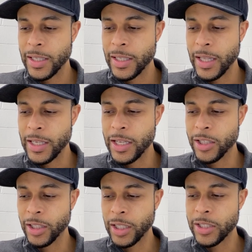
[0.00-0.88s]
he
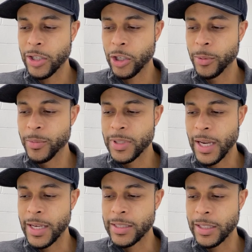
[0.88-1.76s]
took and
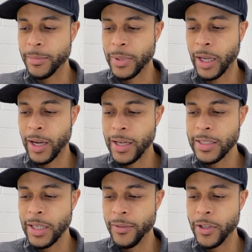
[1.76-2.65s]
circumcised him
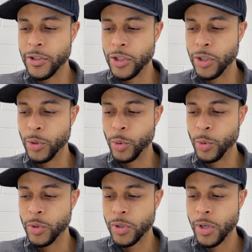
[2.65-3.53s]
because of the
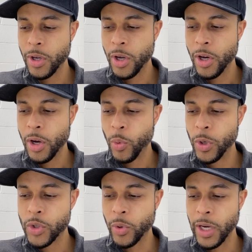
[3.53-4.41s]
Jews
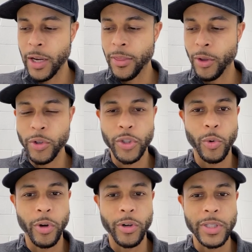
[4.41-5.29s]
which were in those
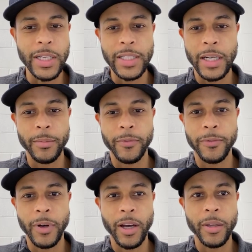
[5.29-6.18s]
quarters. He did it
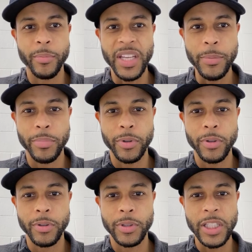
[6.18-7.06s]
for other people.
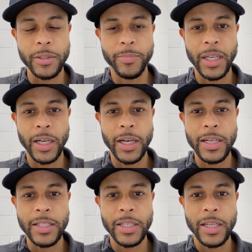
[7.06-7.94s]
Just
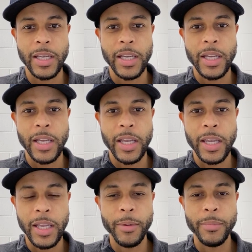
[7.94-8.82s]
because
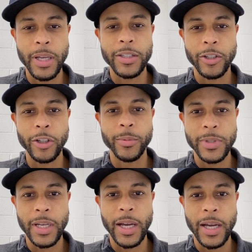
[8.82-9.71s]
him being
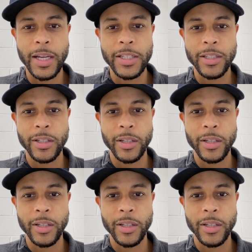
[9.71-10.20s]
circumcised